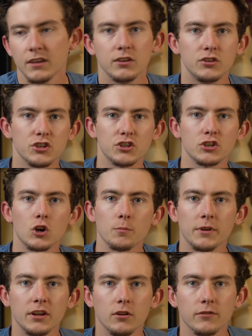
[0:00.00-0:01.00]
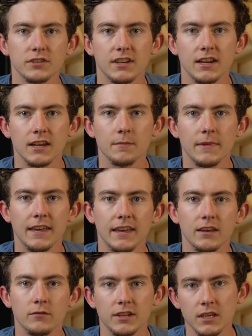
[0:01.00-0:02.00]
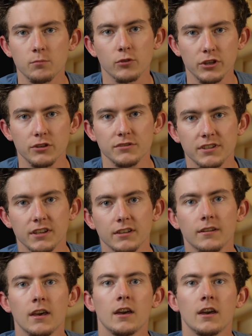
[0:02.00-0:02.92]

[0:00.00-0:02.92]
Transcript: You just sharpen it over time and keep reusing it.